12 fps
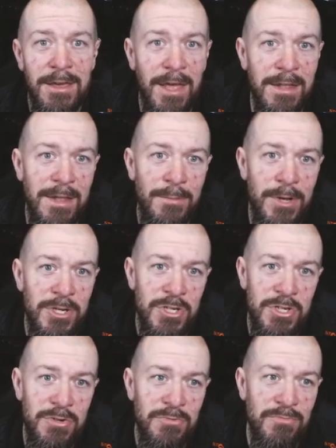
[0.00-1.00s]
an
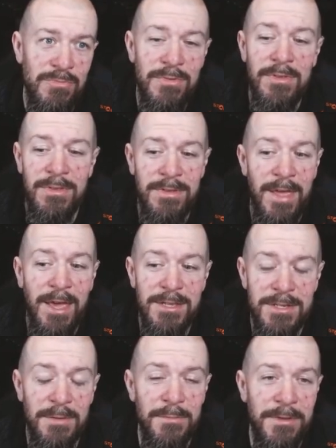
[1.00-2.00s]
image takes
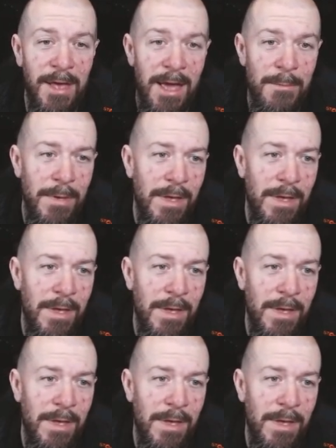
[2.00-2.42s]
some time.